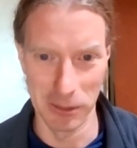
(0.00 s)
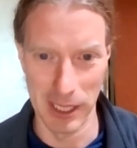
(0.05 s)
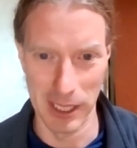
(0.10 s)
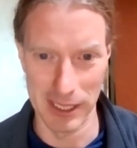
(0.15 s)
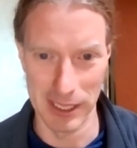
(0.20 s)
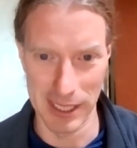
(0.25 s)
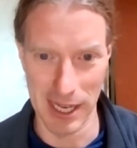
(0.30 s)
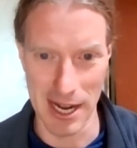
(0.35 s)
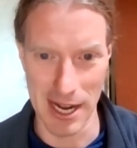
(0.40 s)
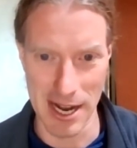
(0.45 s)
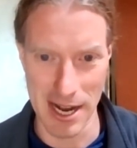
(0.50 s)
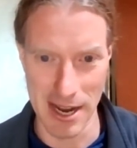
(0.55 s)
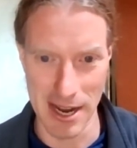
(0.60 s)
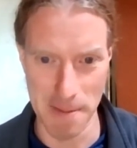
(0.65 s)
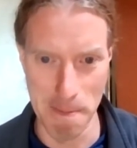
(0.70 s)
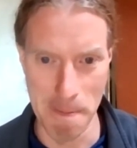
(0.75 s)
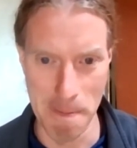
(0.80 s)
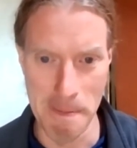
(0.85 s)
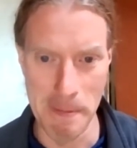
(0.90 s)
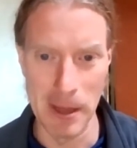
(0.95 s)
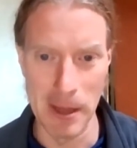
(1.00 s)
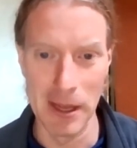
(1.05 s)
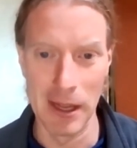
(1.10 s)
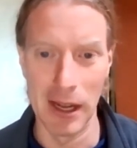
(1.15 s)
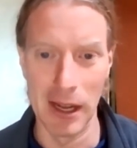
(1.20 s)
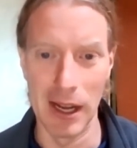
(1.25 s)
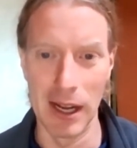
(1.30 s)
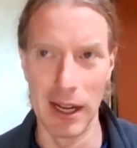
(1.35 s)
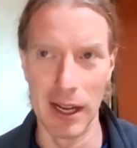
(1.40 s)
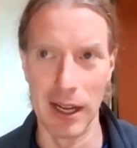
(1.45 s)
bit of time
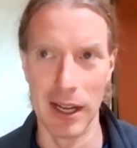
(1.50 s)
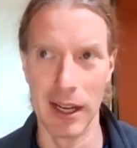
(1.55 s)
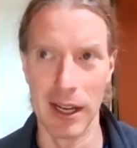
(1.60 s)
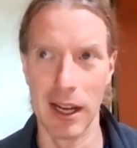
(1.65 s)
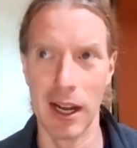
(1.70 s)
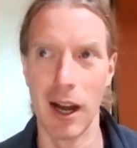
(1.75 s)
uh,